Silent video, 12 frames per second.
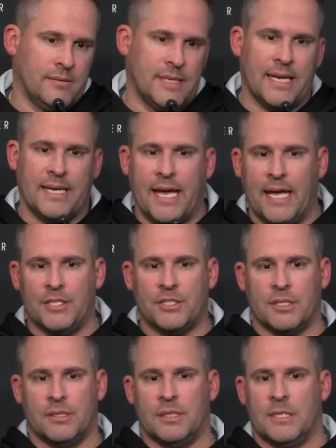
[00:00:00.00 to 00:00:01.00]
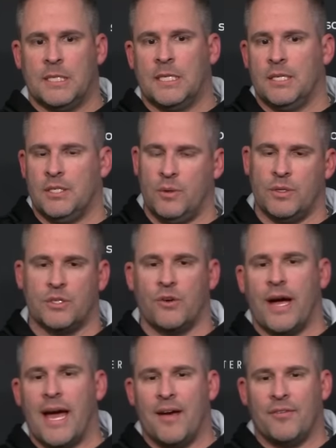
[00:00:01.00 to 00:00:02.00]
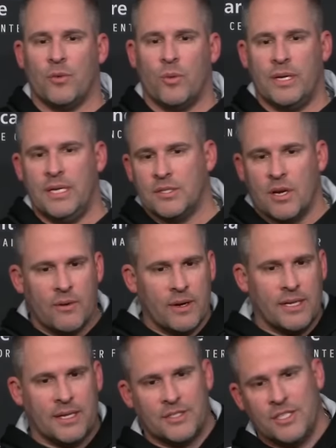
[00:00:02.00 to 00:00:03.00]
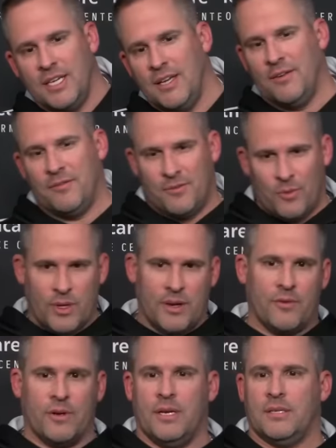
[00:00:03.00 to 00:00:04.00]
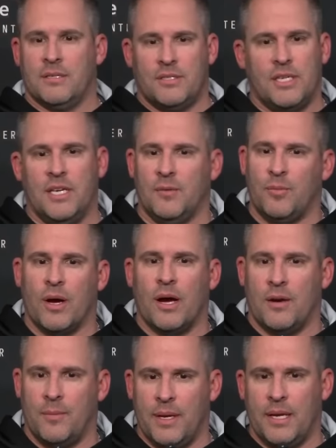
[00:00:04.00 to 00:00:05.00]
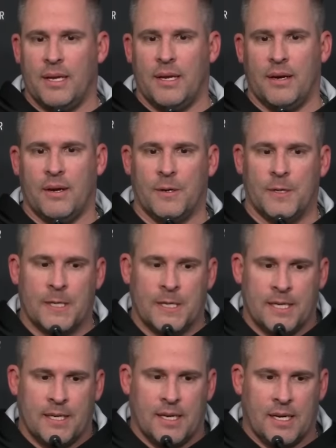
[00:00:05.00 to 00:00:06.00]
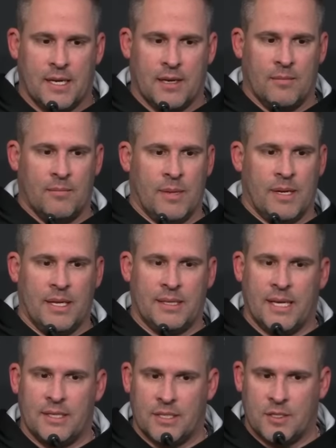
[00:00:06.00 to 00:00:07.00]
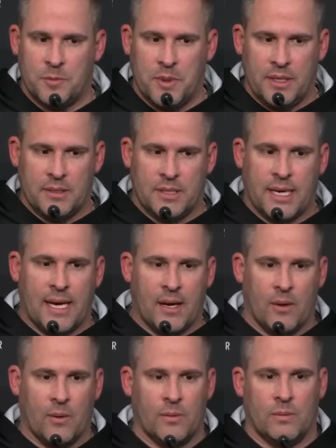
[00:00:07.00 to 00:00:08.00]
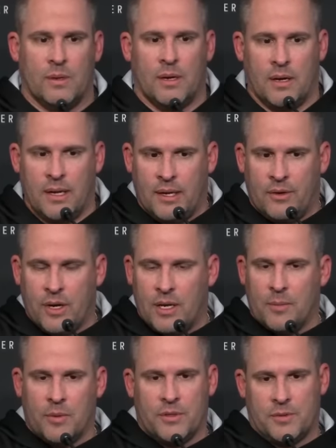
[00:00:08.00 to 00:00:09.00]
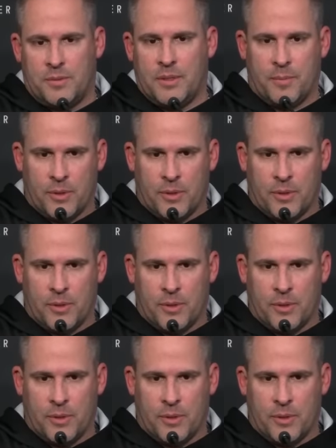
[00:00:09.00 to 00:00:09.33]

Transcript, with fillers: dedication to his craft when he's already achieved whatever he's achieved prior to being here, I think that just speaks to how incredible the